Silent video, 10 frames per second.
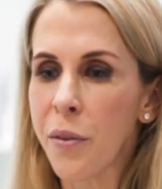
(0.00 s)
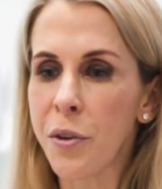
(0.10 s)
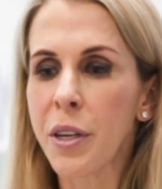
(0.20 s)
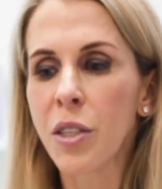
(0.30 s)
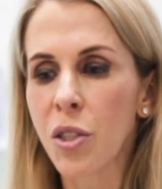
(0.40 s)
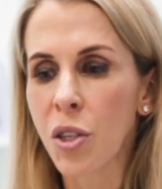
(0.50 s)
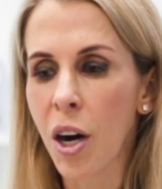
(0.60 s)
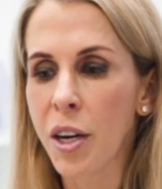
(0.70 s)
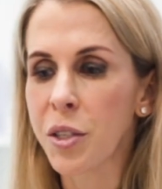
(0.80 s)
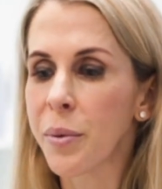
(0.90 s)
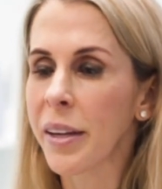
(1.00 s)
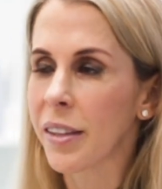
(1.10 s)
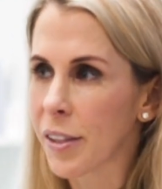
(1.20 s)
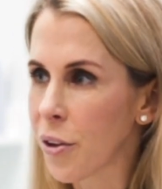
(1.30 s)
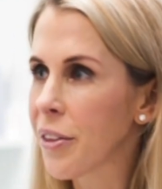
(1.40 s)
So if you can start
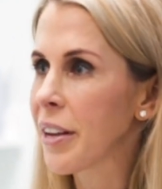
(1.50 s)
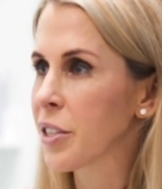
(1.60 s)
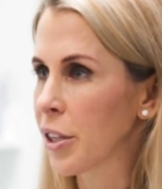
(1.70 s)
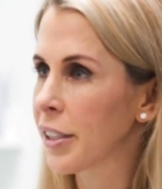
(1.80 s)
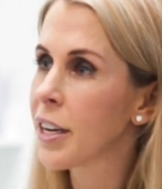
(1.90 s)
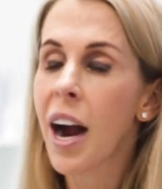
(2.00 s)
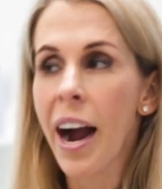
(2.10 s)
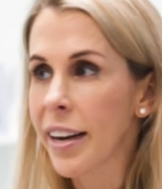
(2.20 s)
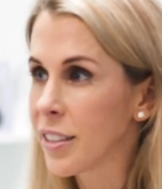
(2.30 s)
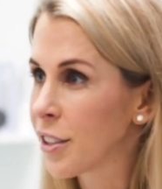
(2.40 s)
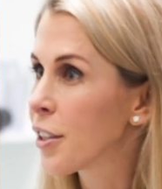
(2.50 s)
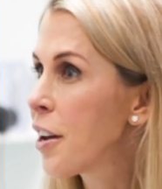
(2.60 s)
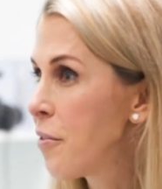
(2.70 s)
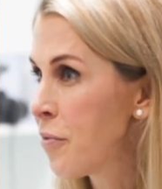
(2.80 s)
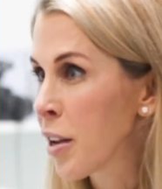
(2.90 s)
doing little things earlier, I consider
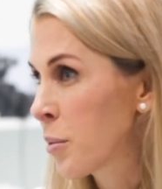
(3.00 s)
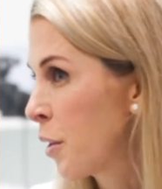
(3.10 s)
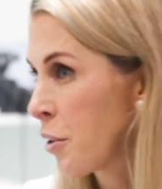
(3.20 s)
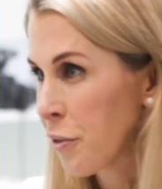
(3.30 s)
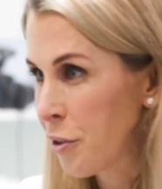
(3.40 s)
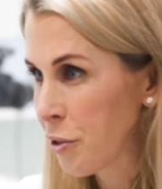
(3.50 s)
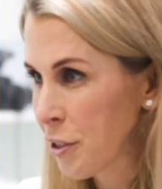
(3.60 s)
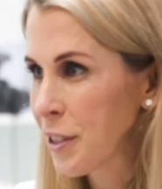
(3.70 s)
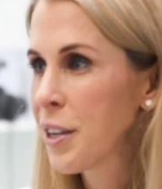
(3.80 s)
it an investment in your future.